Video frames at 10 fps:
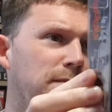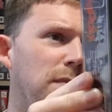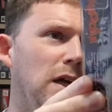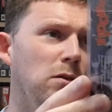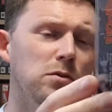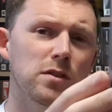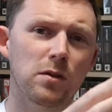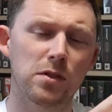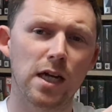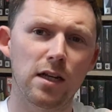I
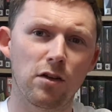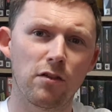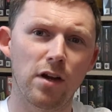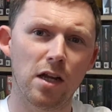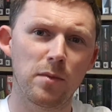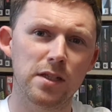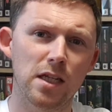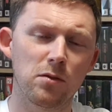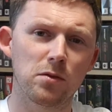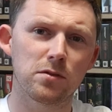would highly recommend
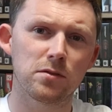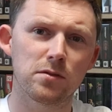anyone